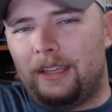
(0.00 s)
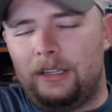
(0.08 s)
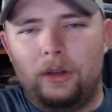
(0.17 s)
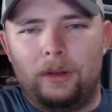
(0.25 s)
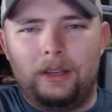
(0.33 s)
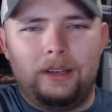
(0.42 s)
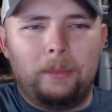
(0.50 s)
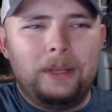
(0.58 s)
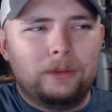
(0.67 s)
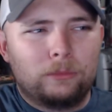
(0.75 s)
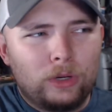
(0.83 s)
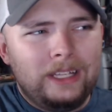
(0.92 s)

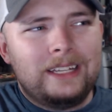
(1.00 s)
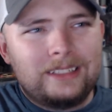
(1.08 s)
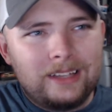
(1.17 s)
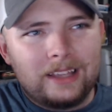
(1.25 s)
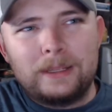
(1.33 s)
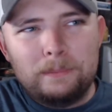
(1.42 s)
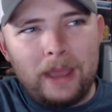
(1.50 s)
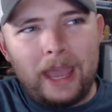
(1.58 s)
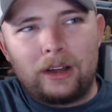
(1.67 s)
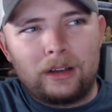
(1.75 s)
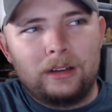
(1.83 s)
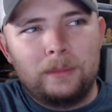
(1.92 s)
It doesn't
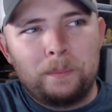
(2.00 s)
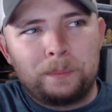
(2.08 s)
matter.